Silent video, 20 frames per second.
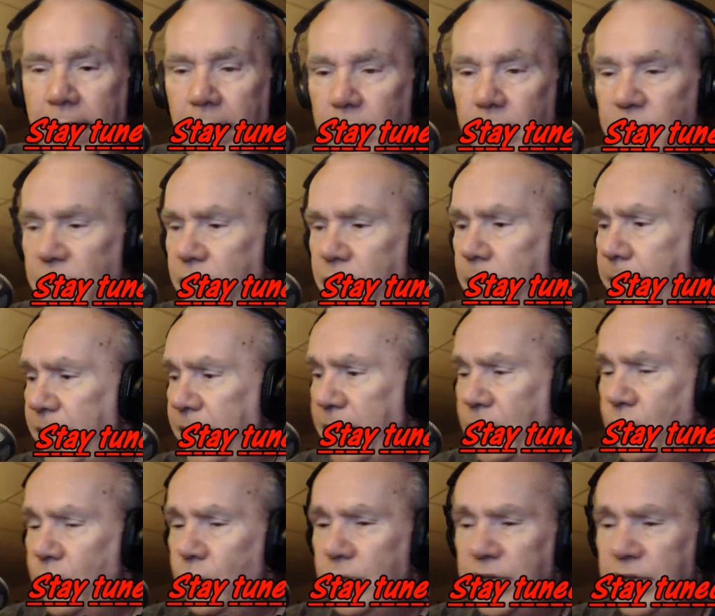Hey, how's
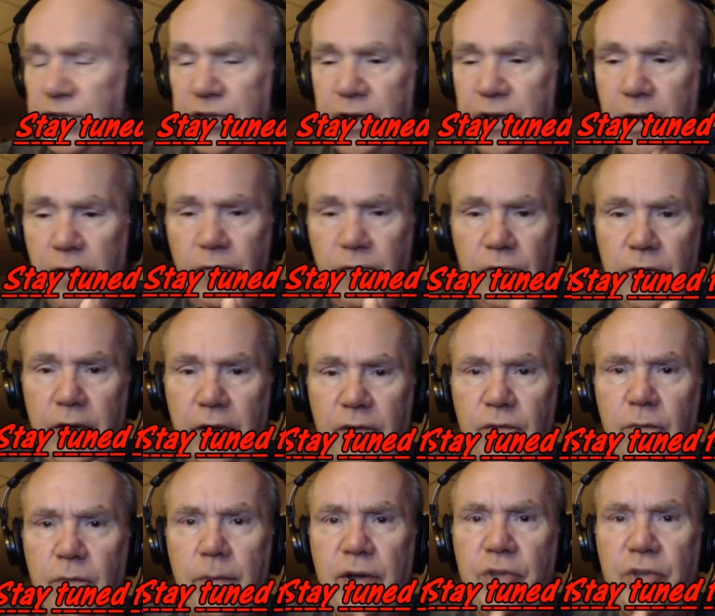everybody doing? This is Ken for
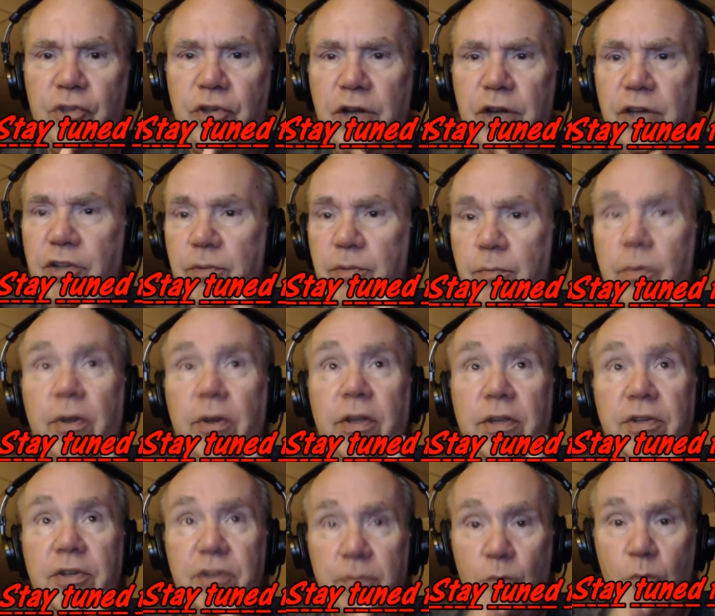the Information Nation,
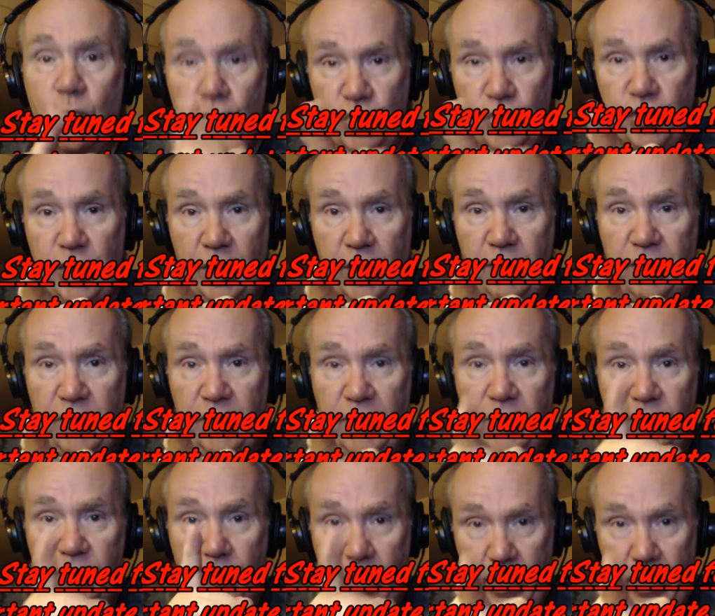bringing you some more stuff.
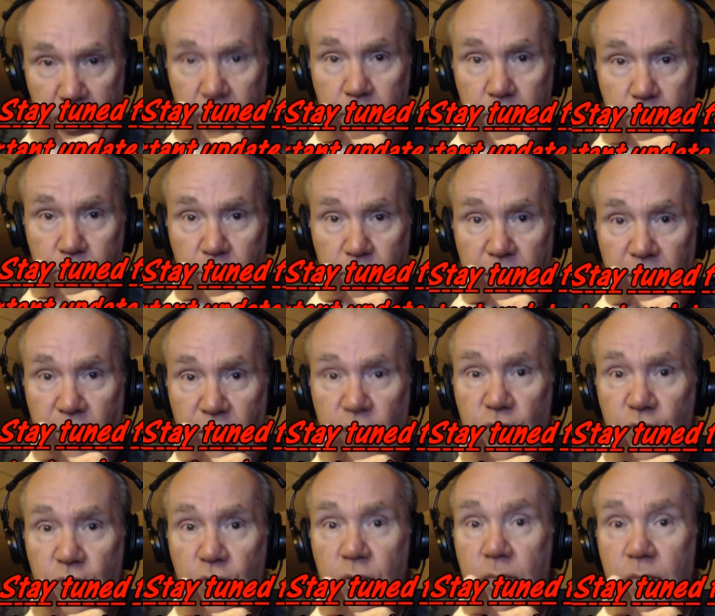That's right,
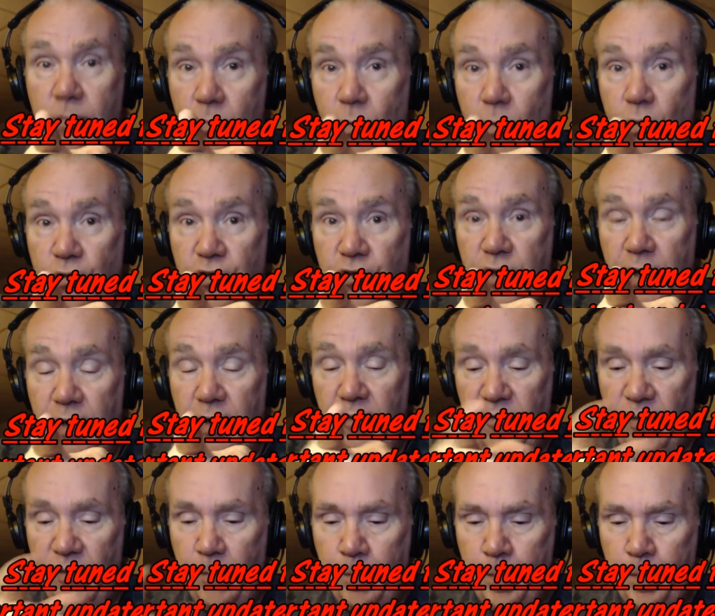bringing you more
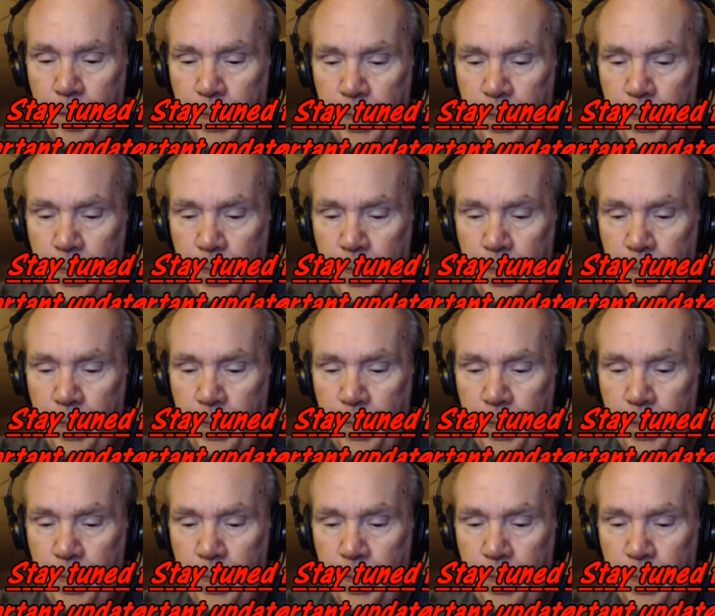stuff.